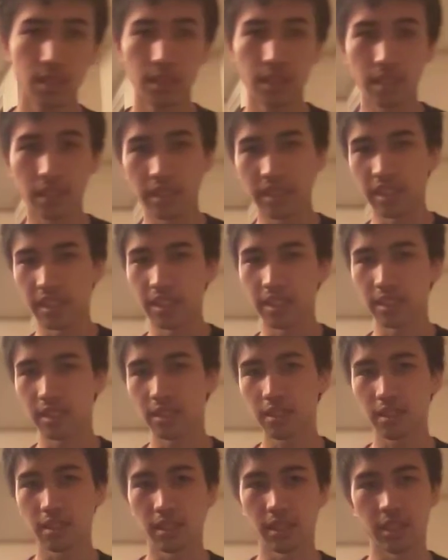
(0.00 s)
And
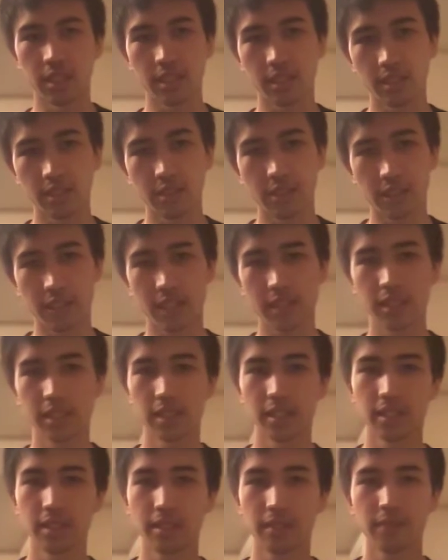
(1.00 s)
that's
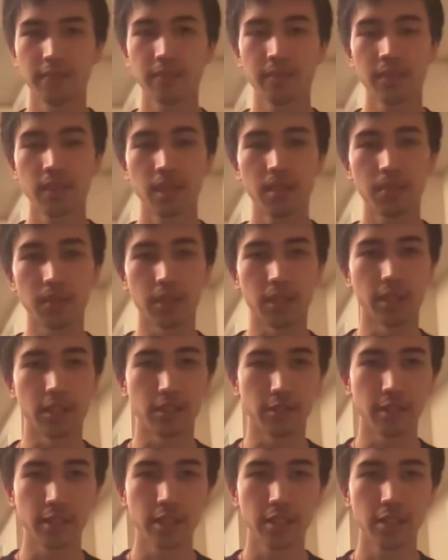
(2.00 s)
counteracted by
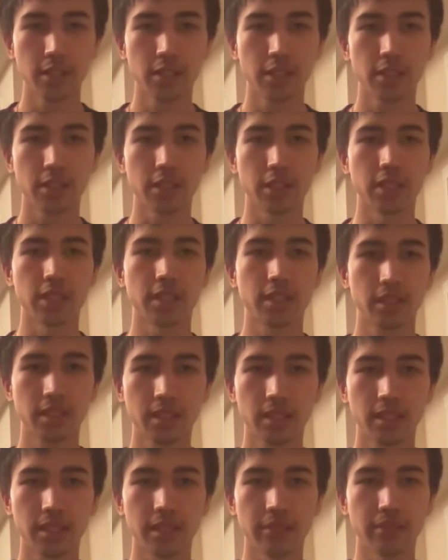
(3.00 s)
thrusters, just
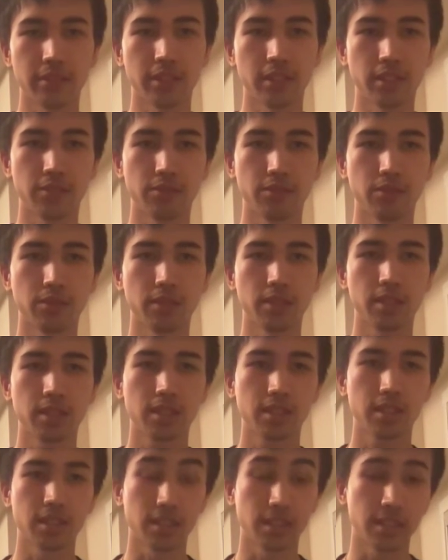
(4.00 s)
giving it the force
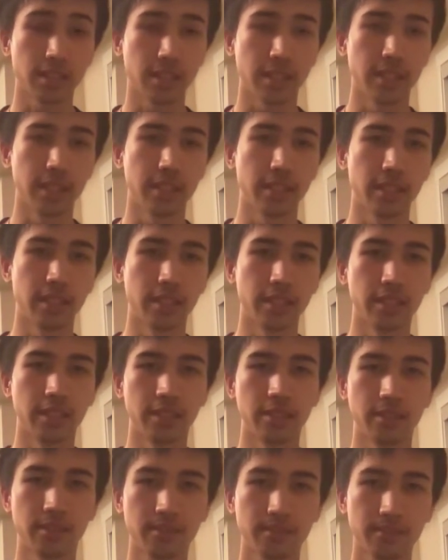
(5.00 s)
to stay in